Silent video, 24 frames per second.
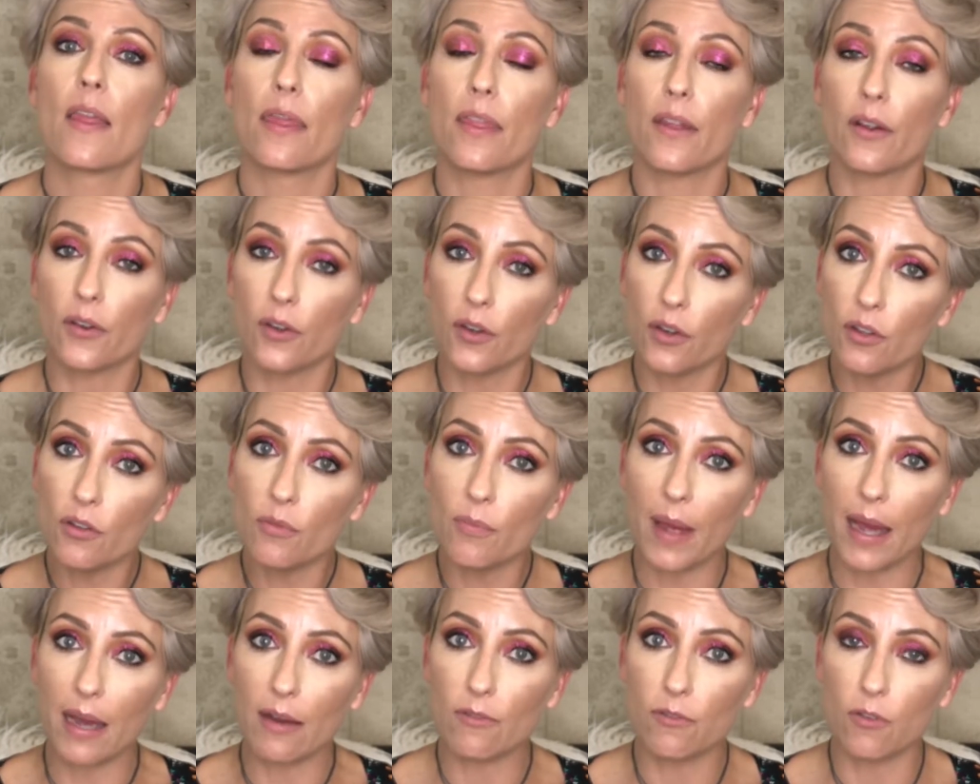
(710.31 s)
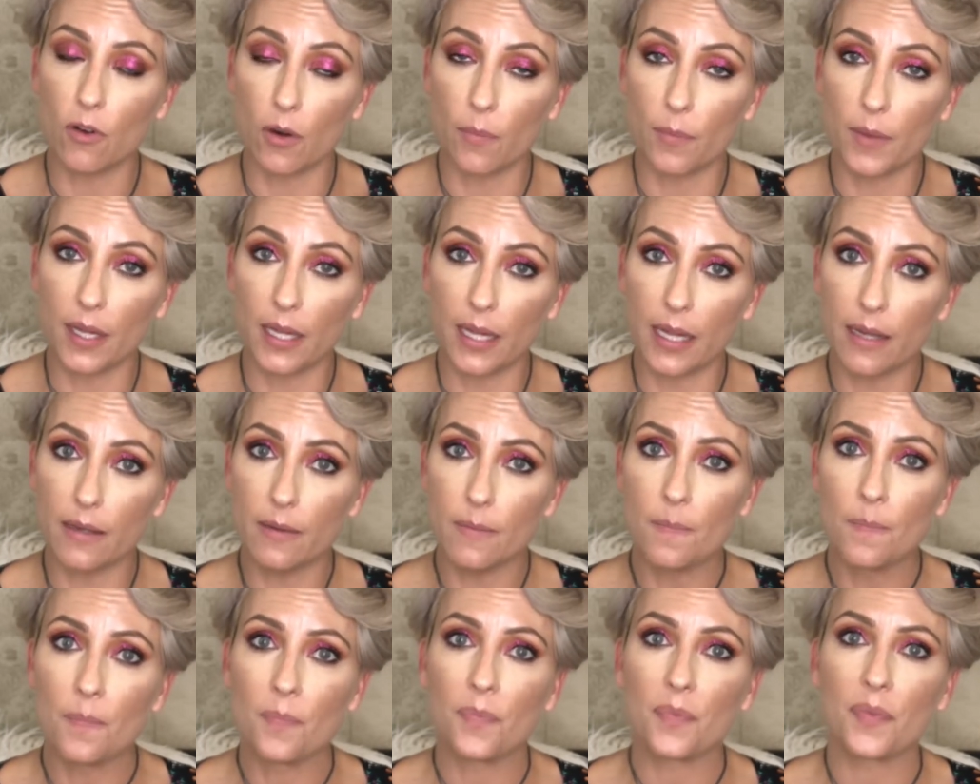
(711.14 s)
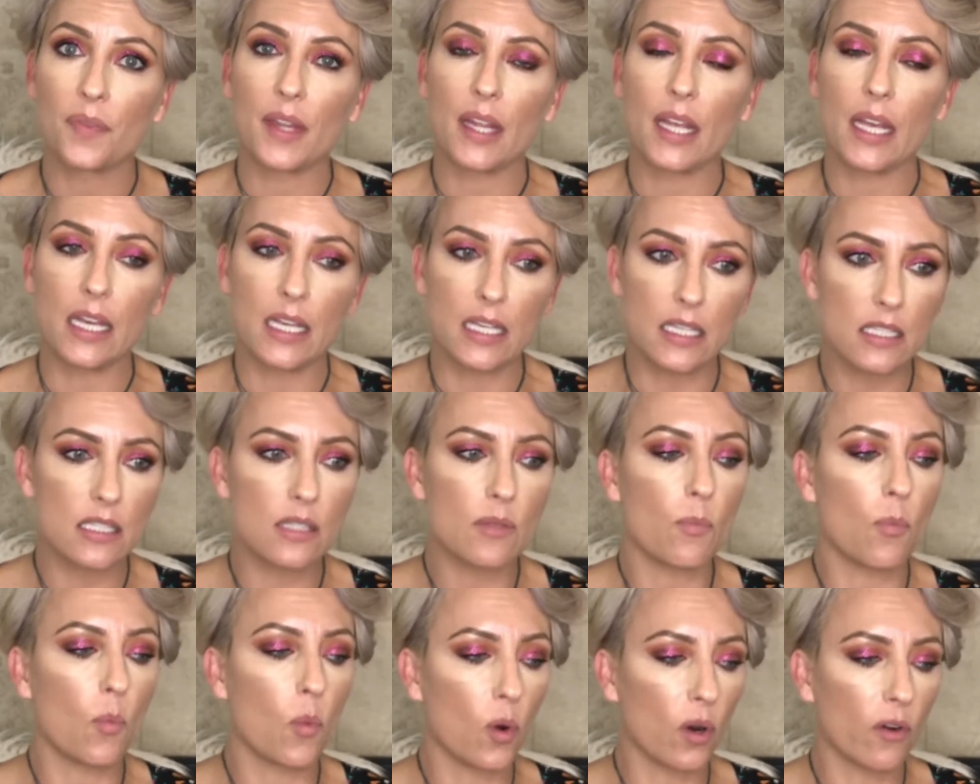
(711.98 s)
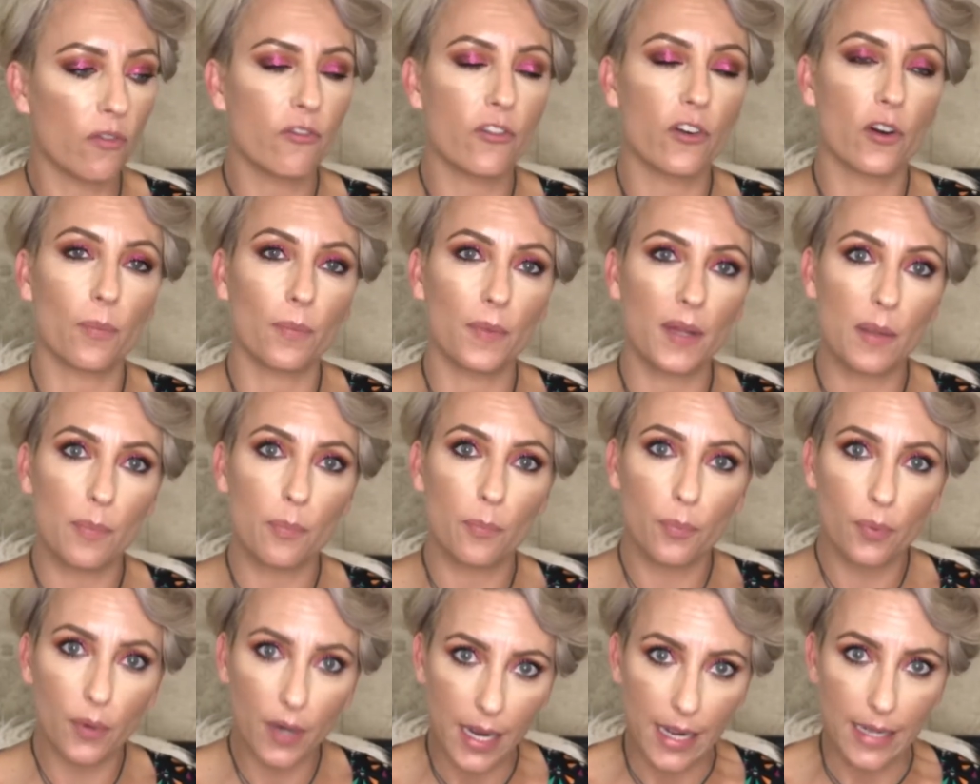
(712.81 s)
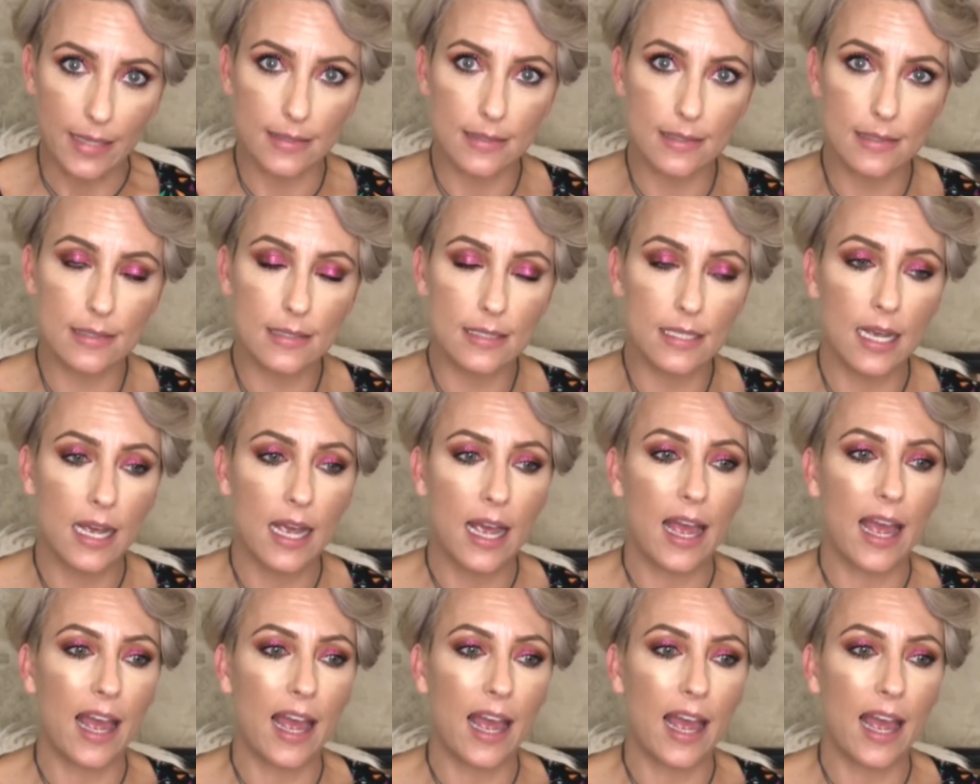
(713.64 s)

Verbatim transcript: Their new matte formula is more firmly pressed.